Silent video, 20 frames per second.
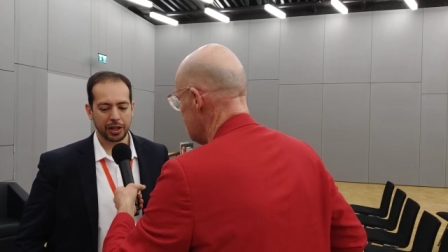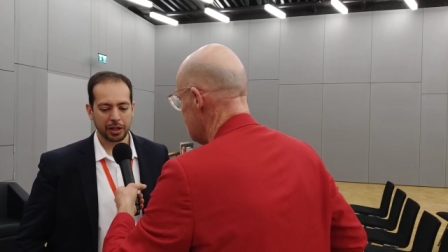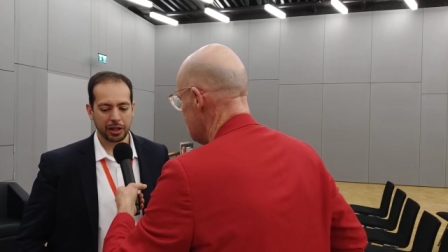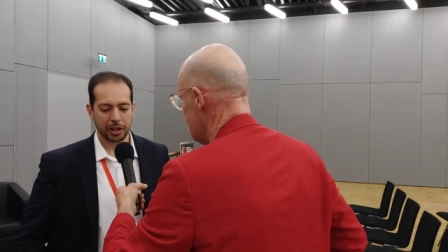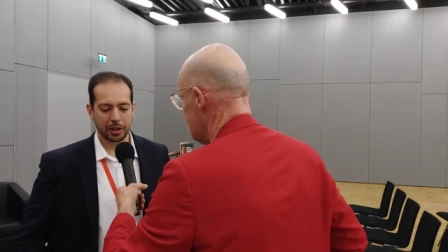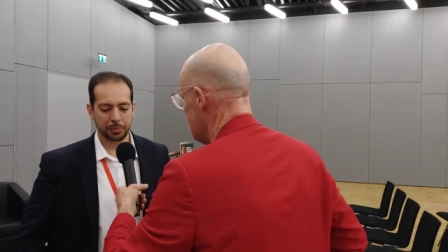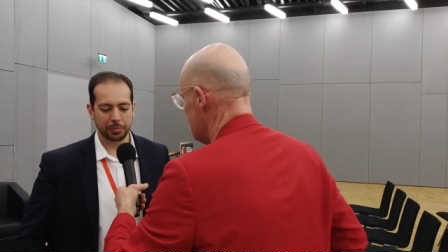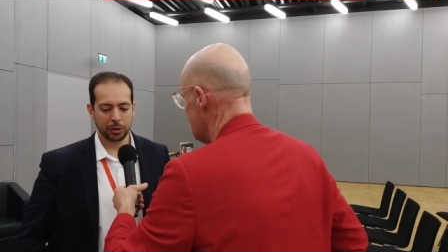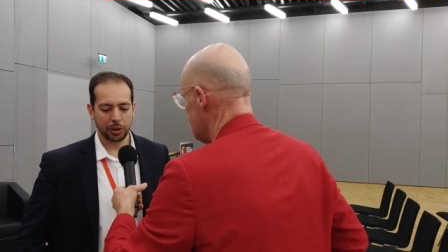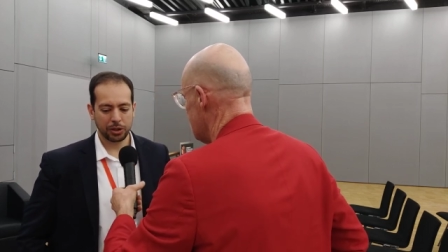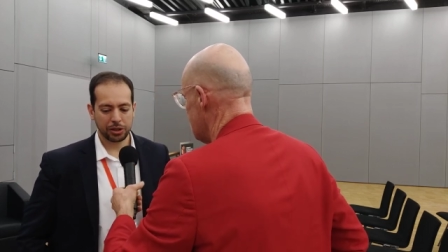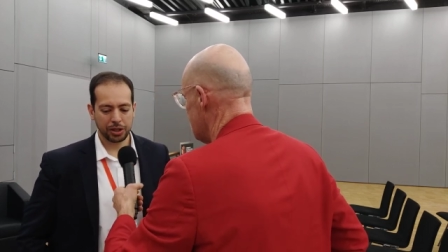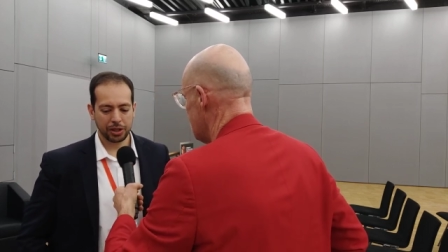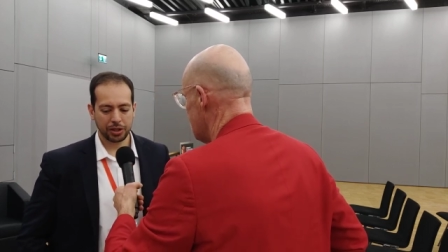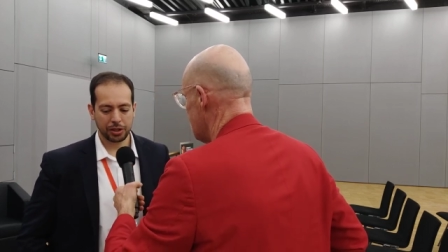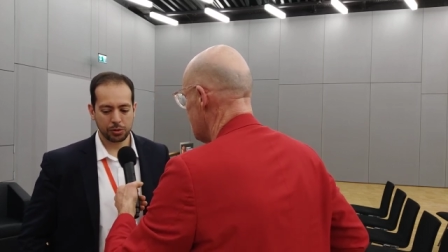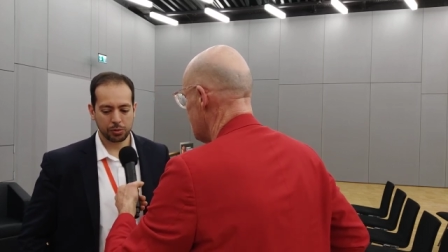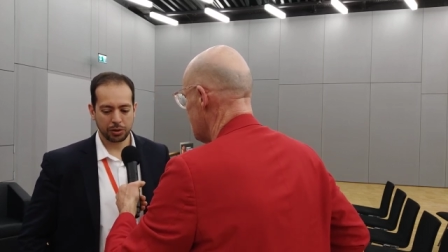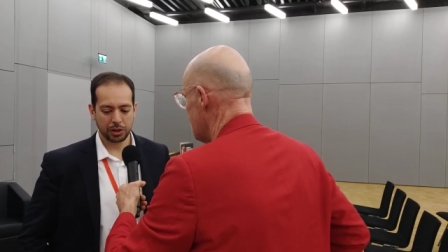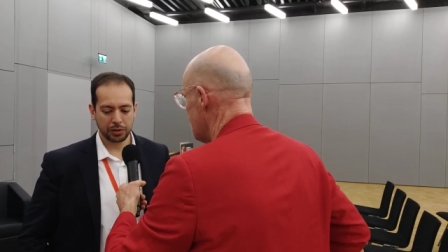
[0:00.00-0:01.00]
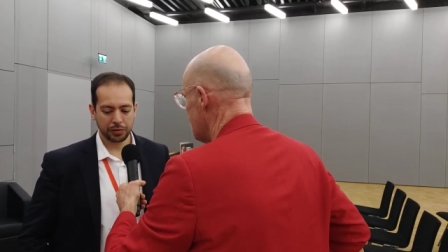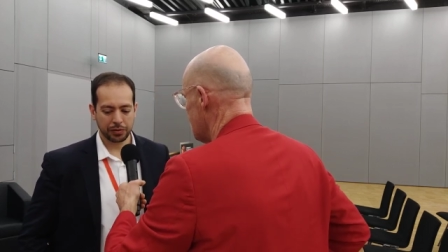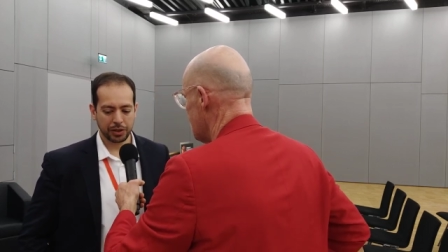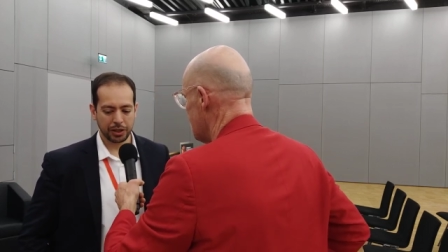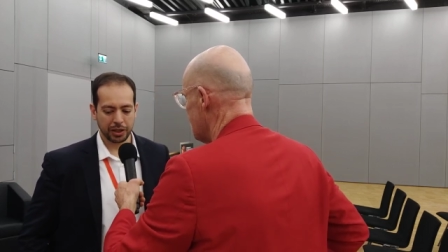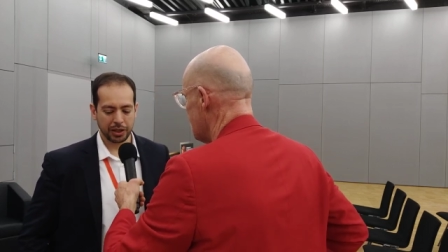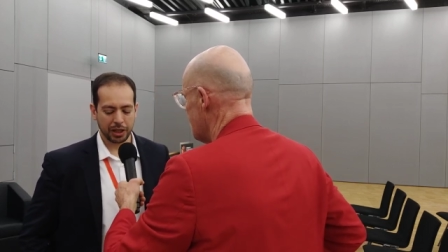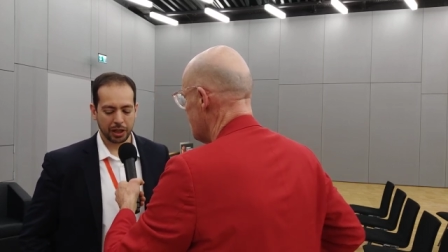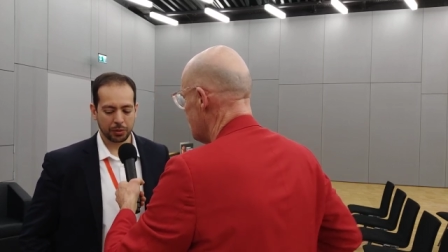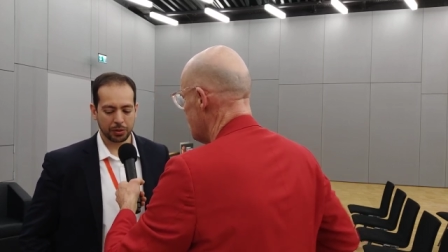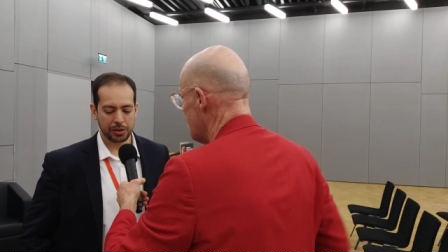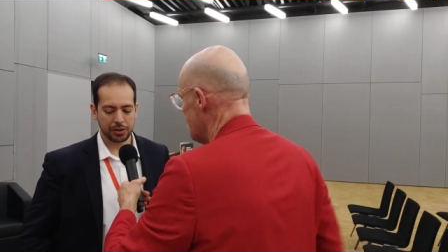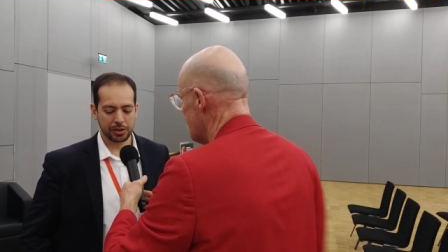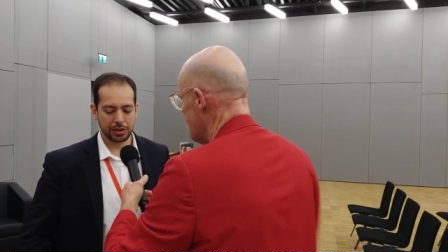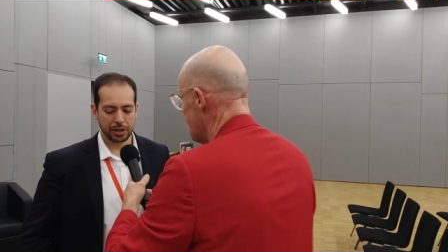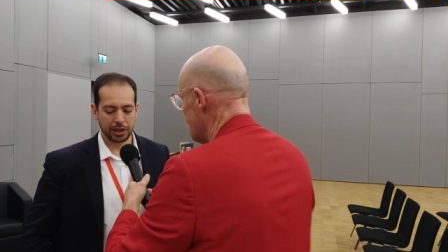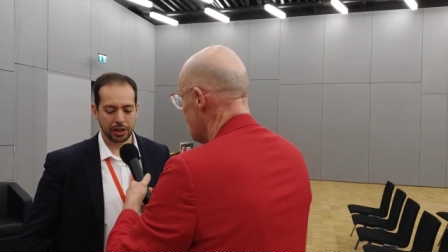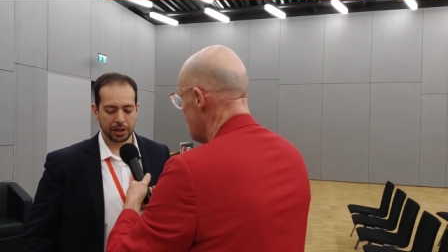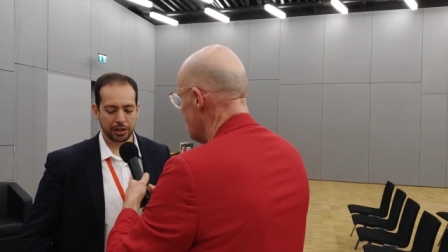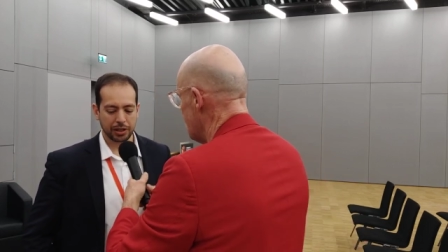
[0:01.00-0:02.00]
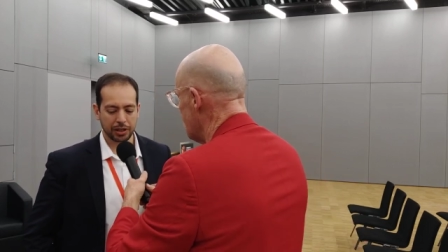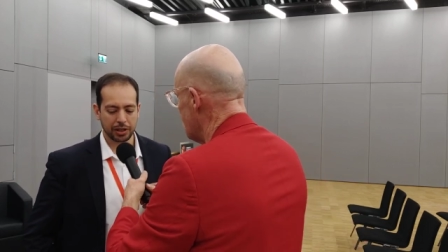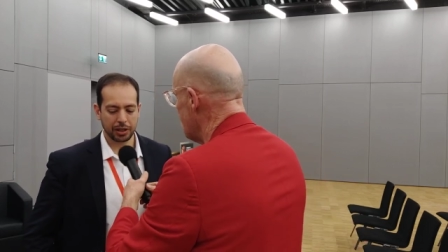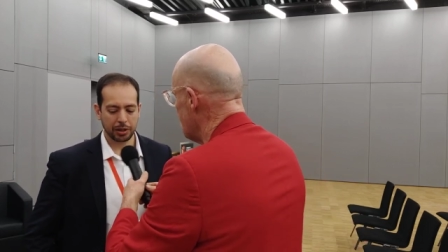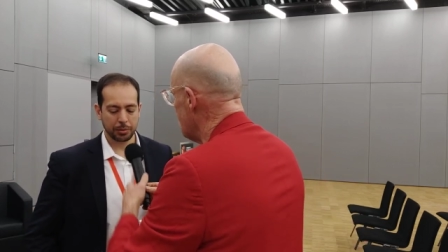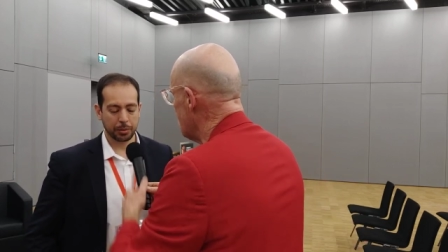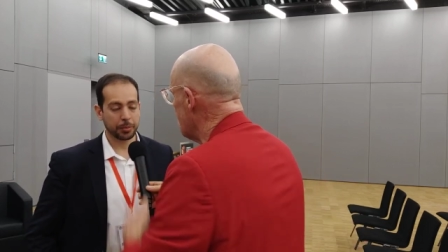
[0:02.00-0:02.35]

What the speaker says: yeah, blockchain is one of the, I would say,